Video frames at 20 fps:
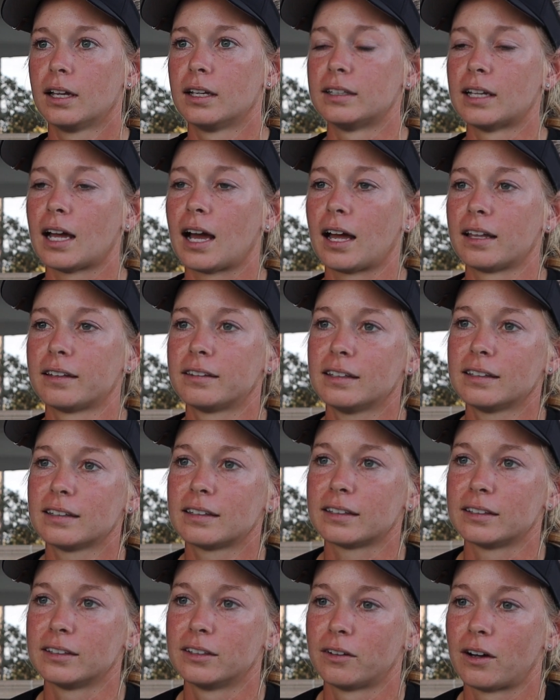Yeah, I
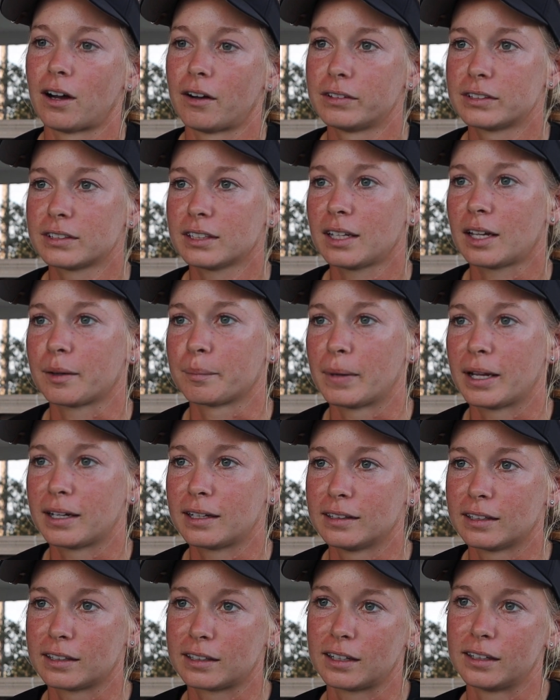think you know obviously like
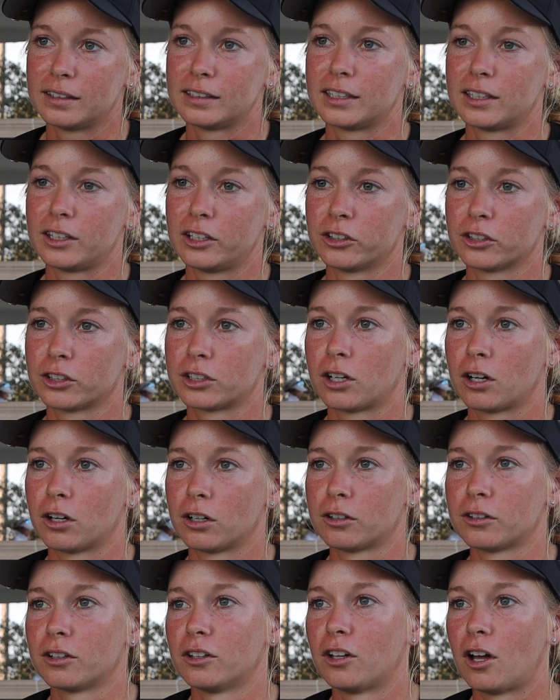making the cut and getting your
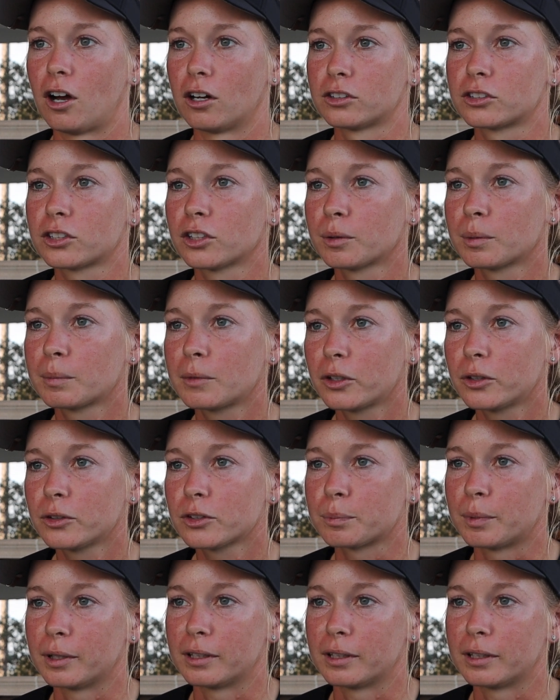card are the long-term goals,